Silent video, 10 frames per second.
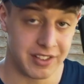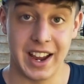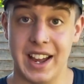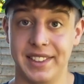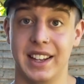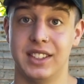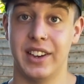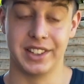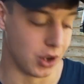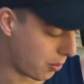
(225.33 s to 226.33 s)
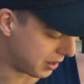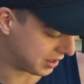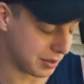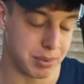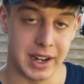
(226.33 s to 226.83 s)
of getting these things on when
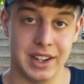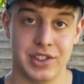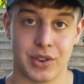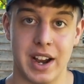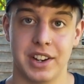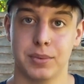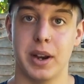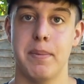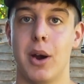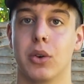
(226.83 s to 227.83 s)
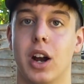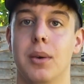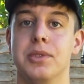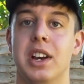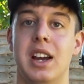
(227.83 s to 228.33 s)
it's completely straight, because when a belt
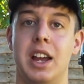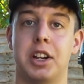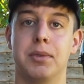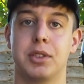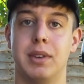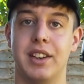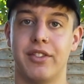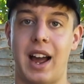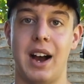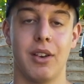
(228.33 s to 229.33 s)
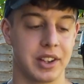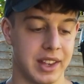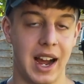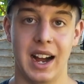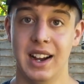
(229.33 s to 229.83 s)
comes, it comes completely flat out like
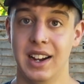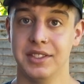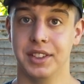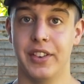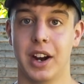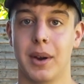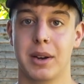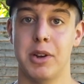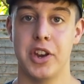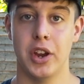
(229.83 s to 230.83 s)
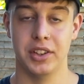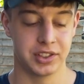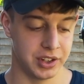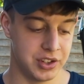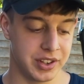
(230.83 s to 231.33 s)
that. So the thing I recommend doing
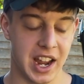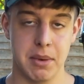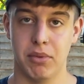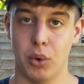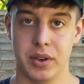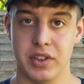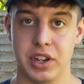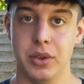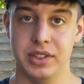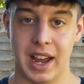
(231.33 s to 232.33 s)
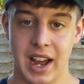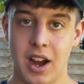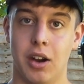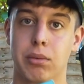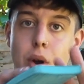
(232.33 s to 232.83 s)
as soon as you get it, before you even use it,
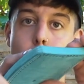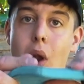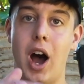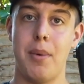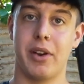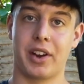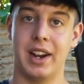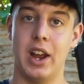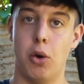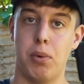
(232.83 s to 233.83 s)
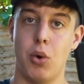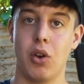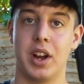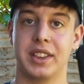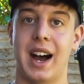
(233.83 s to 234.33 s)
roll it up in like a little
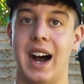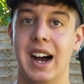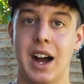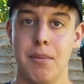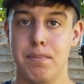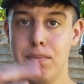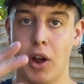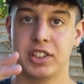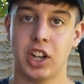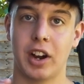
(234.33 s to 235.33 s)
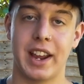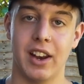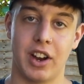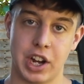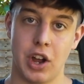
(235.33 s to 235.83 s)
ball like that, like tuck
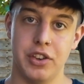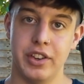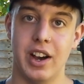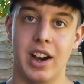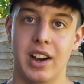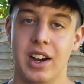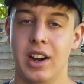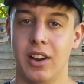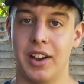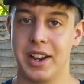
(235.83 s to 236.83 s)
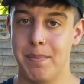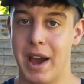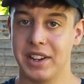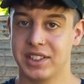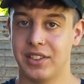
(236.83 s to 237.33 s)
it like under like your
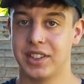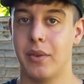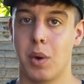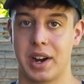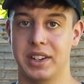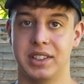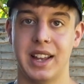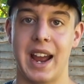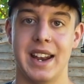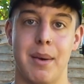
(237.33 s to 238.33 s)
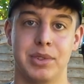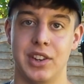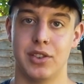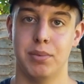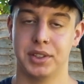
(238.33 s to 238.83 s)
bed or something where it can stay in that
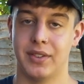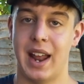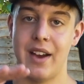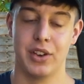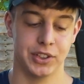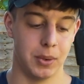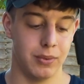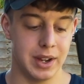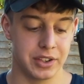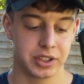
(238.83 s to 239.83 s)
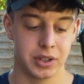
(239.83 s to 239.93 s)
position, put something heavy on top of it just